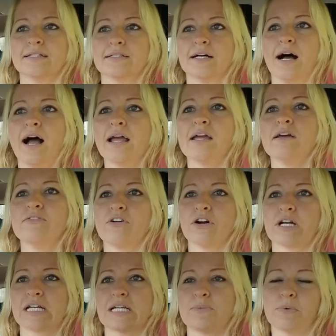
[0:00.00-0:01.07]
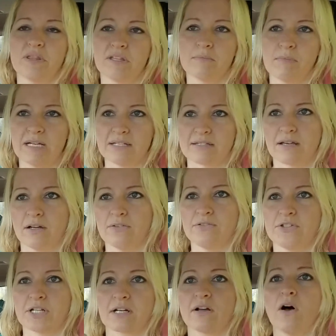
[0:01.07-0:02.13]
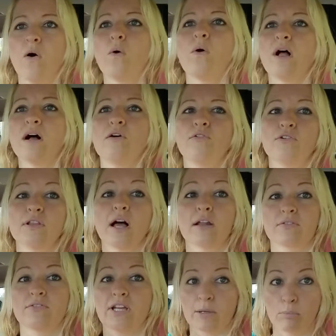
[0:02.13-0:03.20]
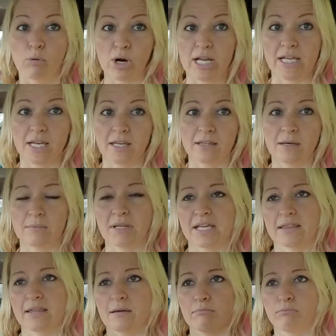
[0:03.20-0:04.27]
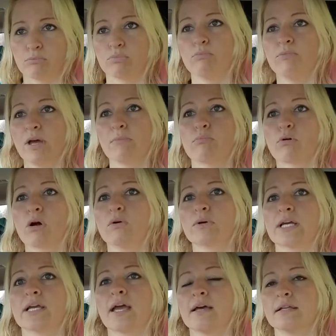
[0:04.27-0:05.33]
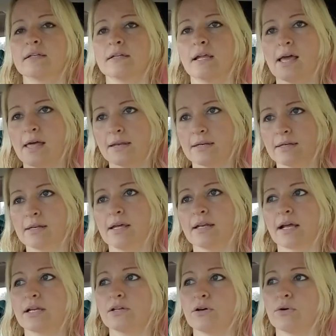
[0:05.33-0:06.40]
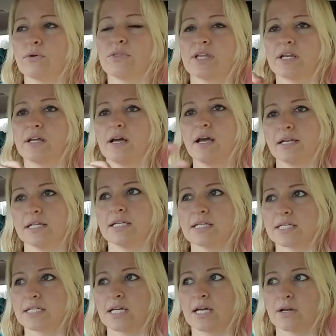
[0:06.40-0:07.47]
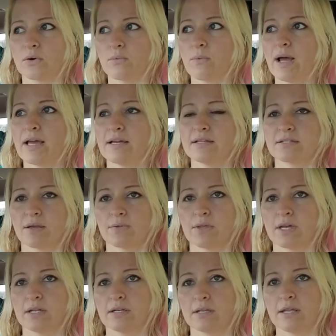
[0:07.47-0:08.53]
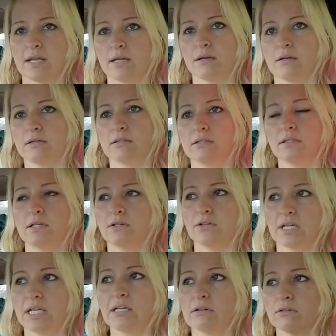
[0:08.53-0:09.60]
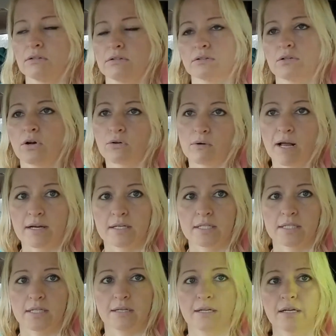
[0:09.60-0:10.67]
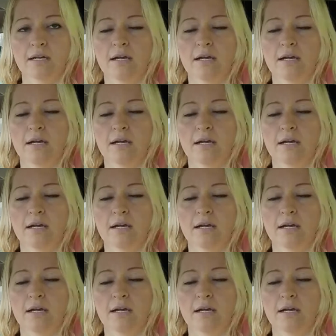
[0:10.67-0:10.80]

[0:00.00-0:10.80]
I have already within myself done a whole hell of a lot of like breaking them. Like they broke again, and I know that I needed to get away so that they could heal correctly.